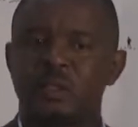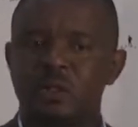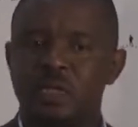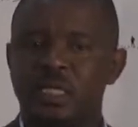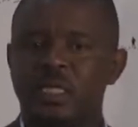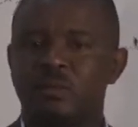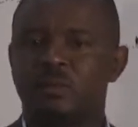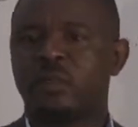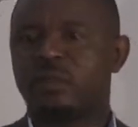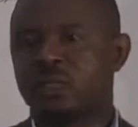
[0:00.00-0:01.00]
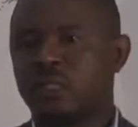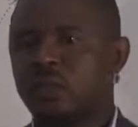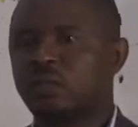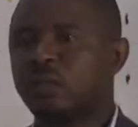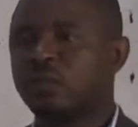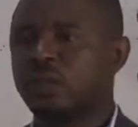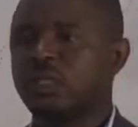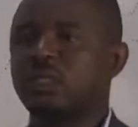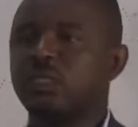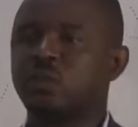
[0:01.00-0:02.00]
locally, but more
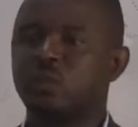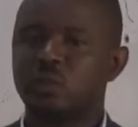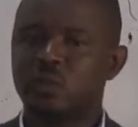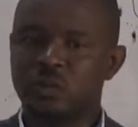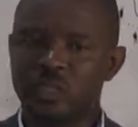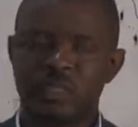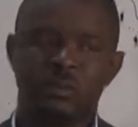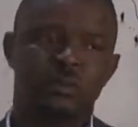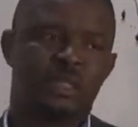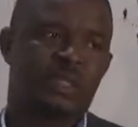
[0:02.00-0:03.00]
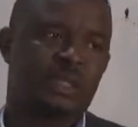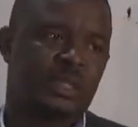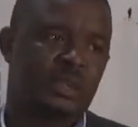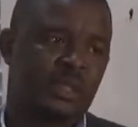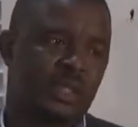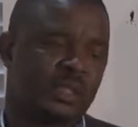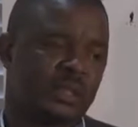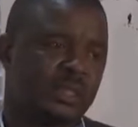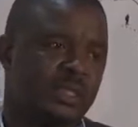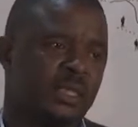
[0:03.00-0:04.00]
importantly, to establish
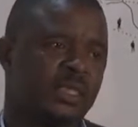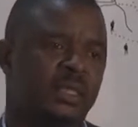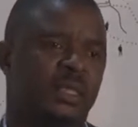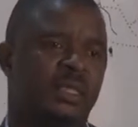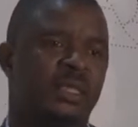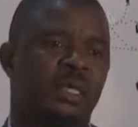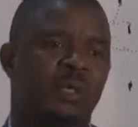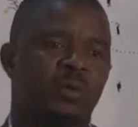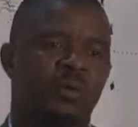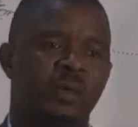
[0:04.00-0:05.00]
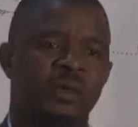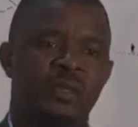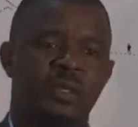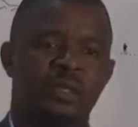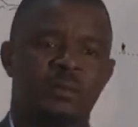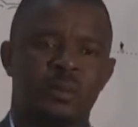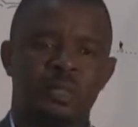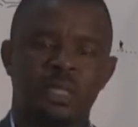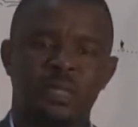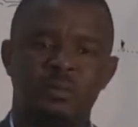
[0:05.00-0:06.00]
connections internationally with the
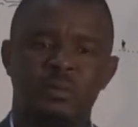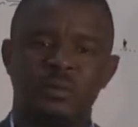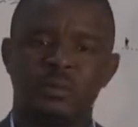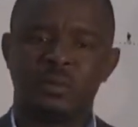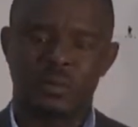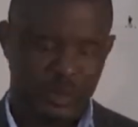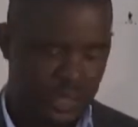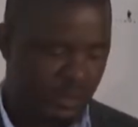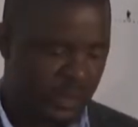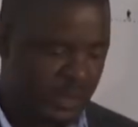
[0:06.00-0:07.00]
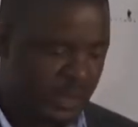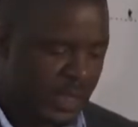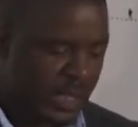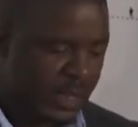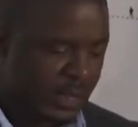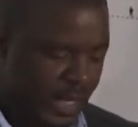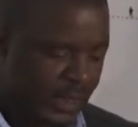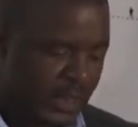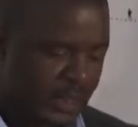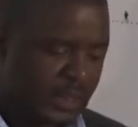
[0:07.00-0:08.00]
elements
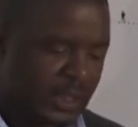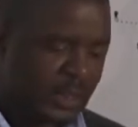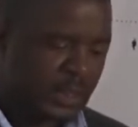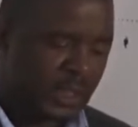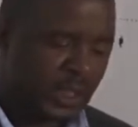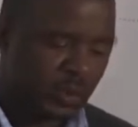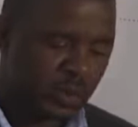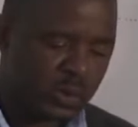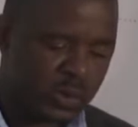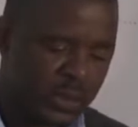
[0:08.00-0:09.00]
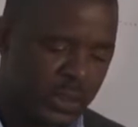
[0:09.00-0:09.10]
that would,